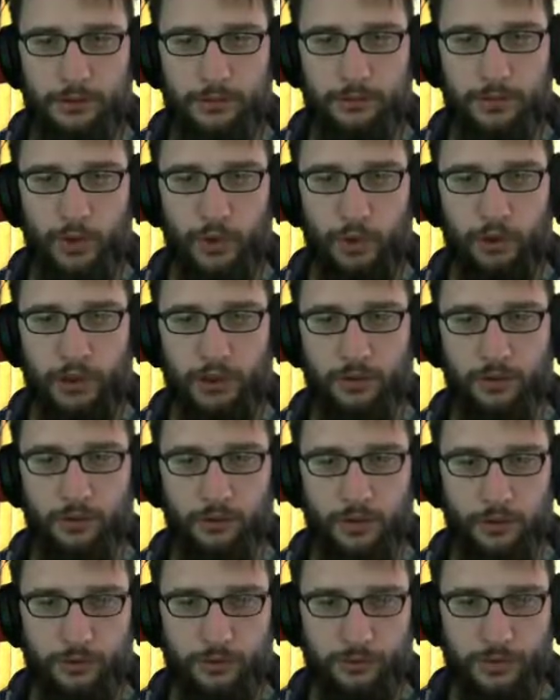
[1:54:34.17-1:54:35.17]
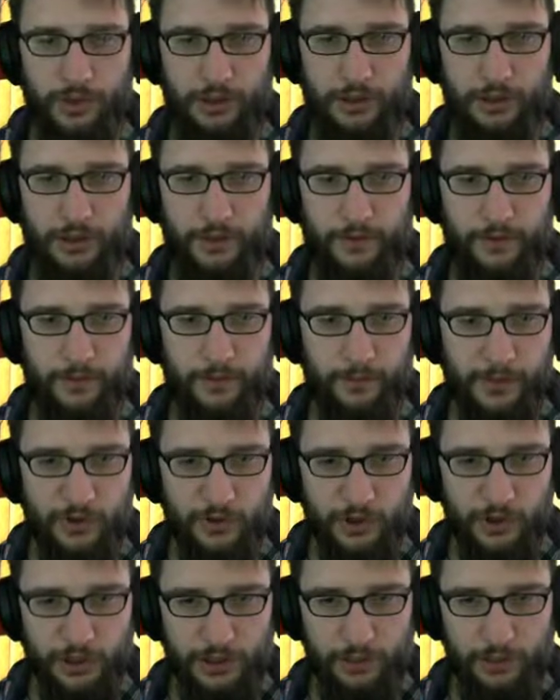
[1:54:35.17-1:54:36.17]
Blocking would be nice. Is my
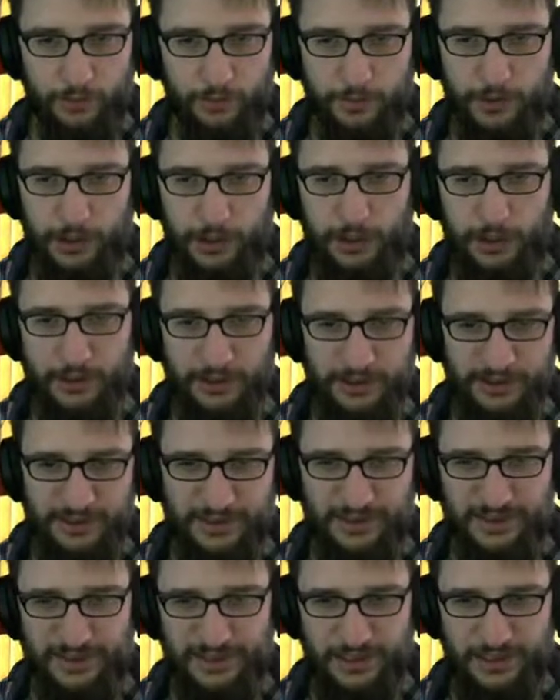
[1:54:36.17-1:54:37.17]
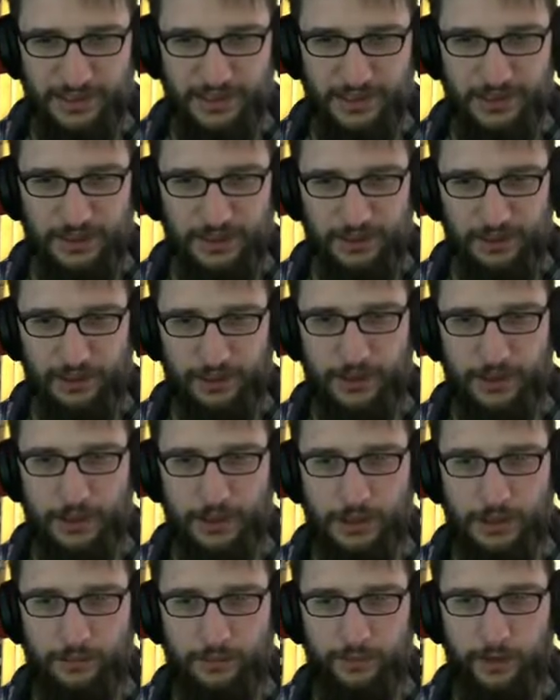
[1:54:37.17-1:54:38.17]
shield equipped? Yeah. Okay,
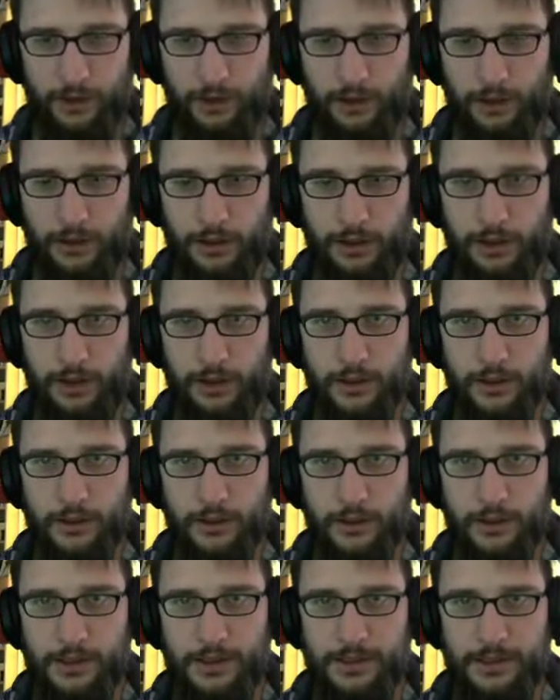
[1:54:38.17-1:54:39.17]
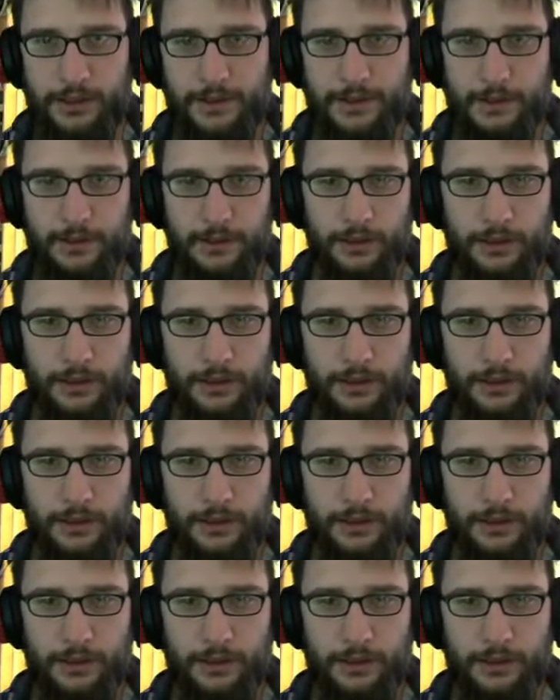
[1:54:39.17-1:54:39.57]
I've killed a assassin.